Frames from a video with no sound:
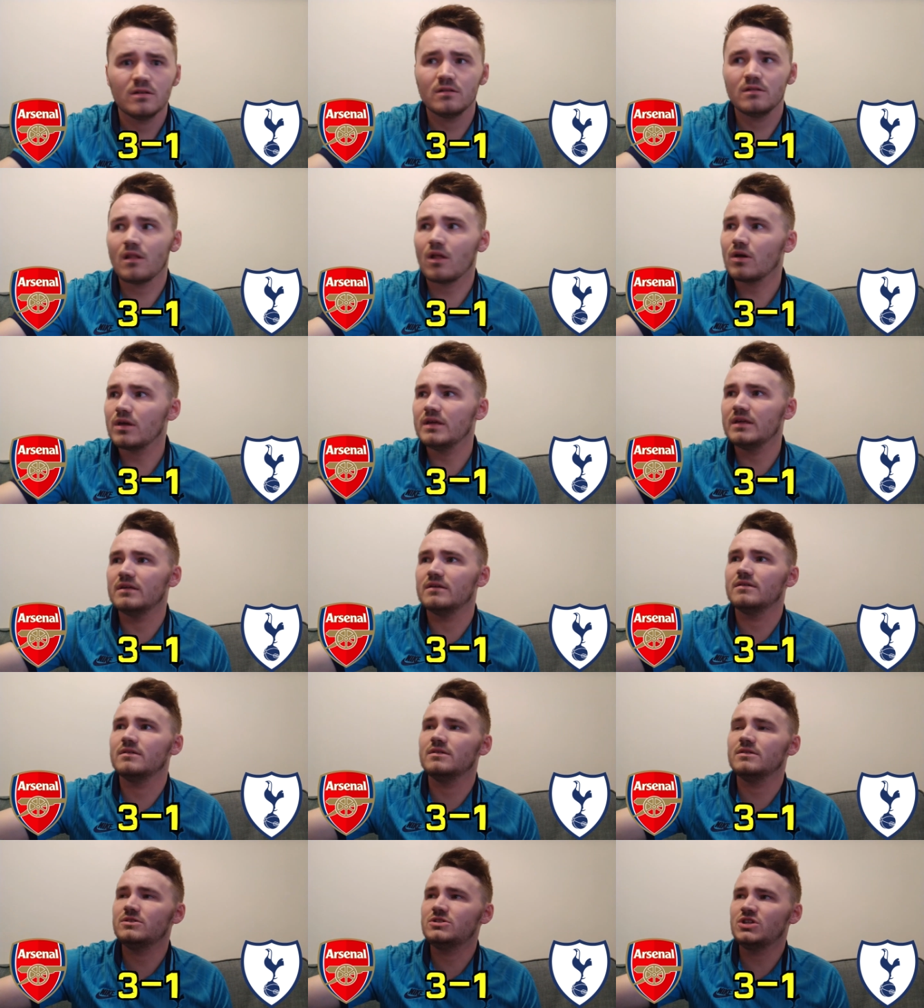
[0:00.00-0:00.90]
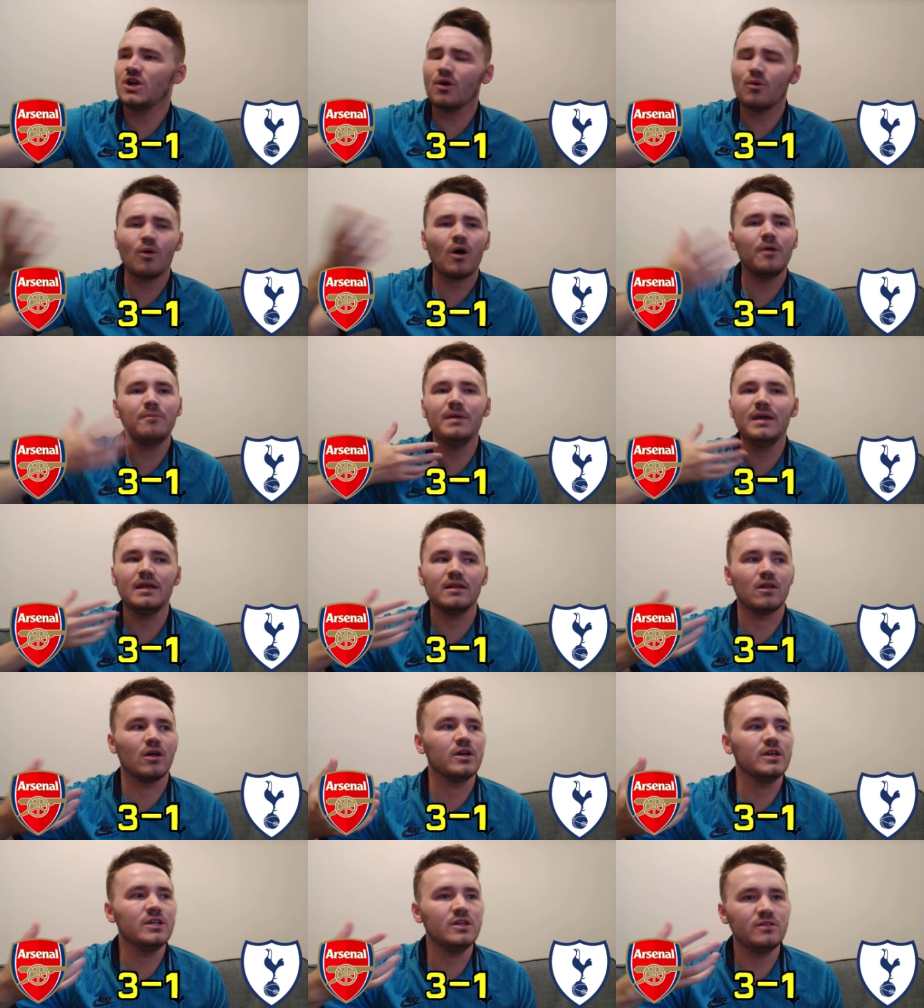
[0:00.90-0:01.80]
Like, do you know what I mean?
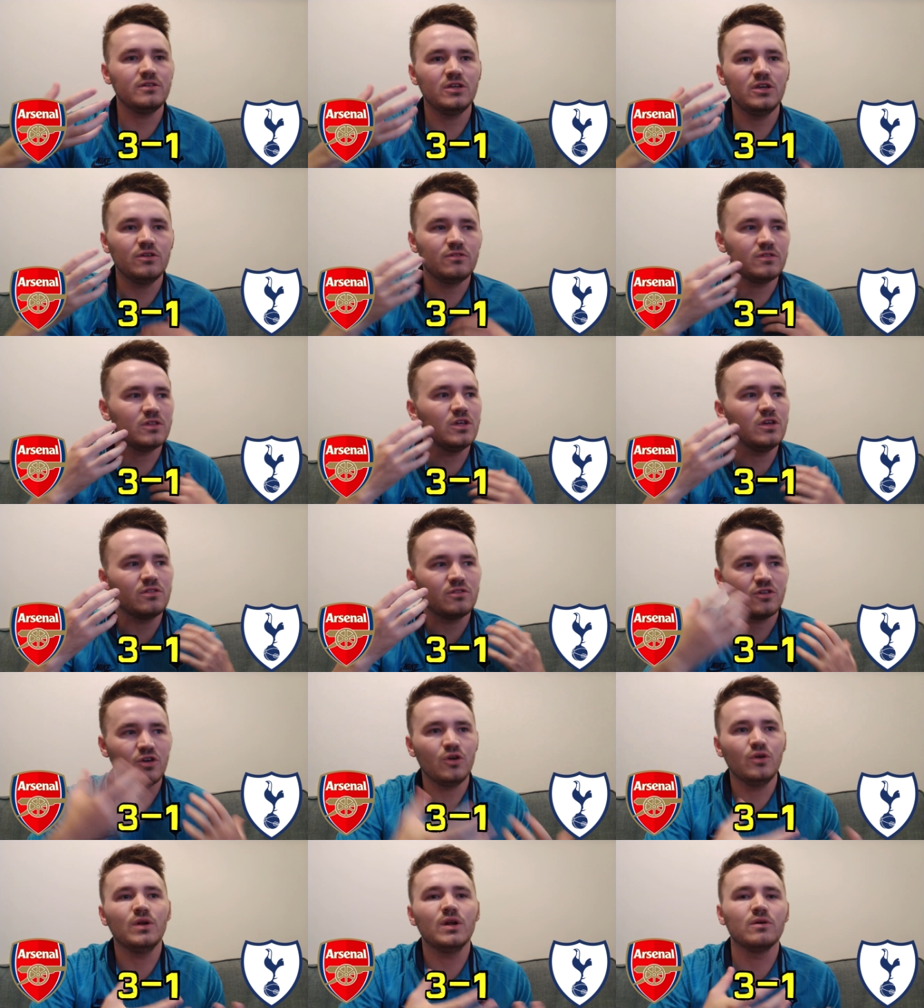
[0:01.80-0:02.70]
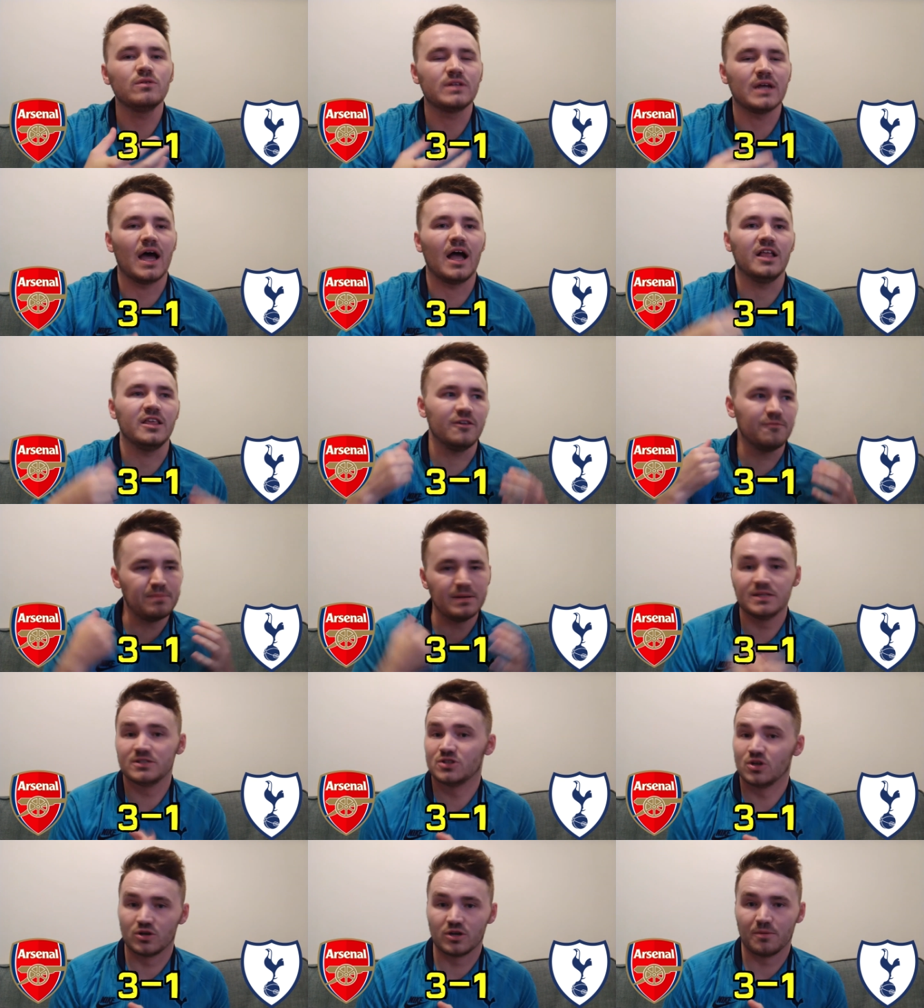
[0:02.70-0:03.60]
Like, you, you, you're 2 0 down, you've
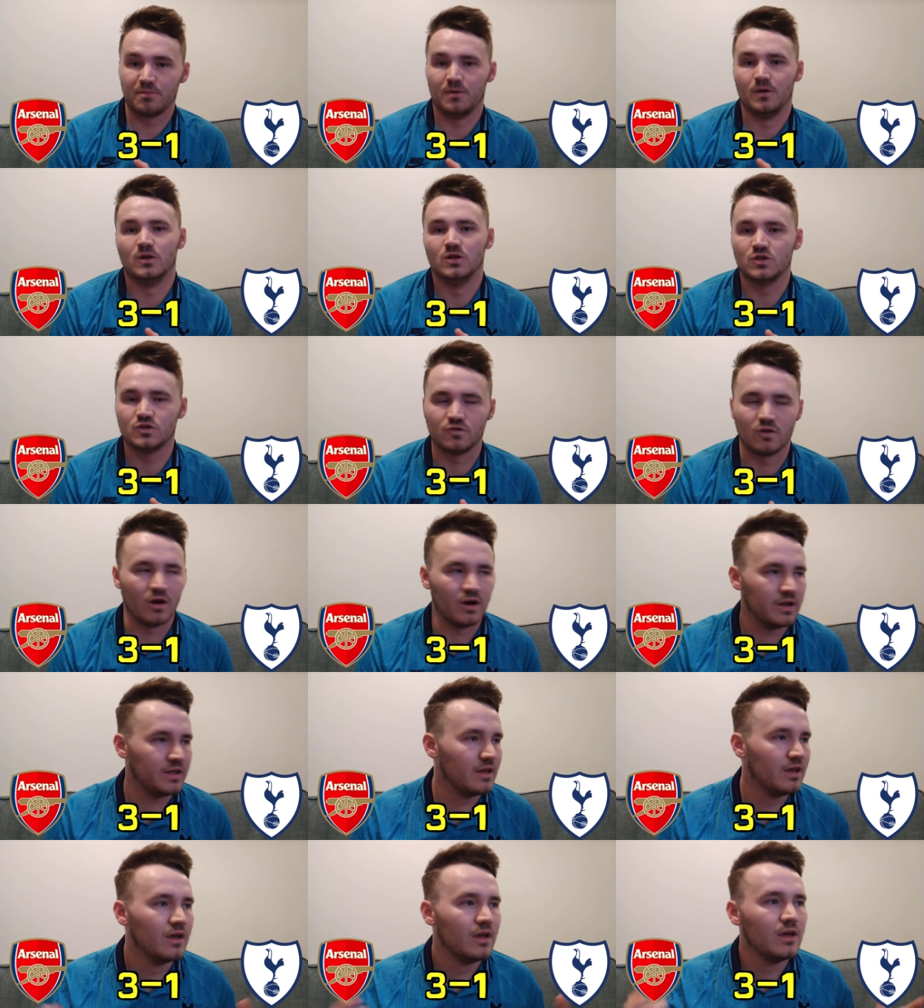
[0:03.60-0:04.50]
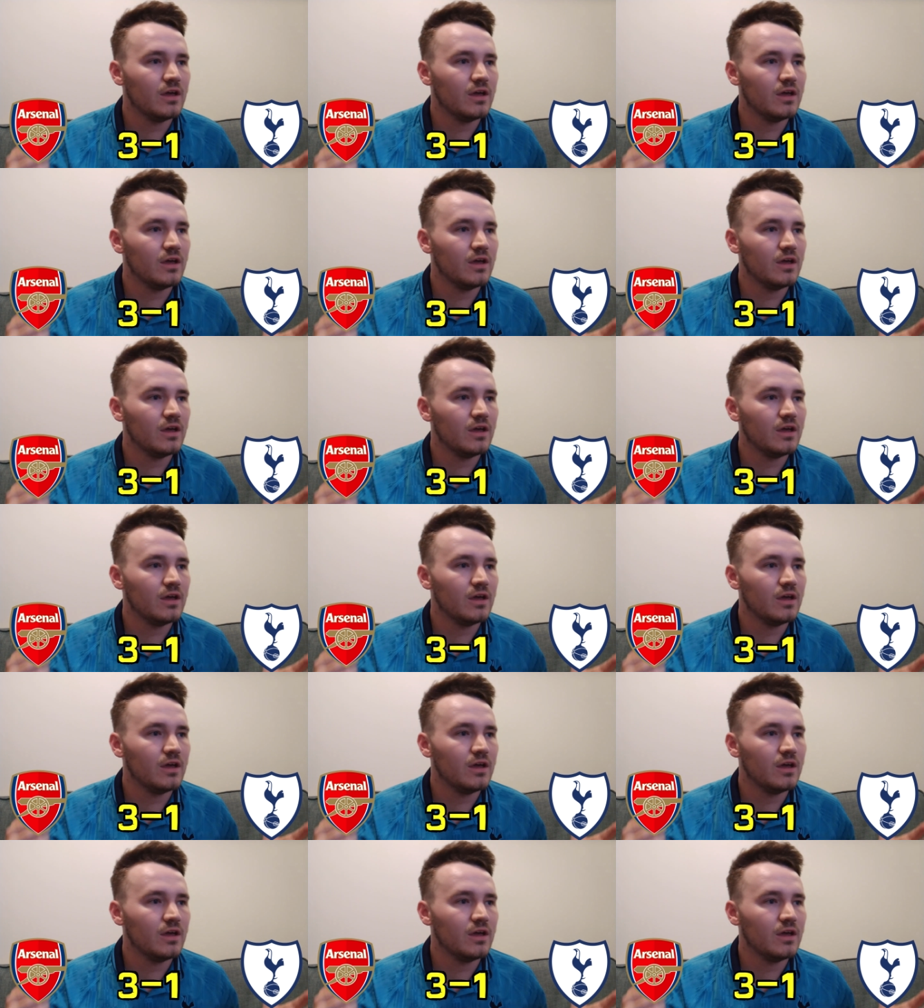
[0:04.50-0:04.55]
been sucker punched, right?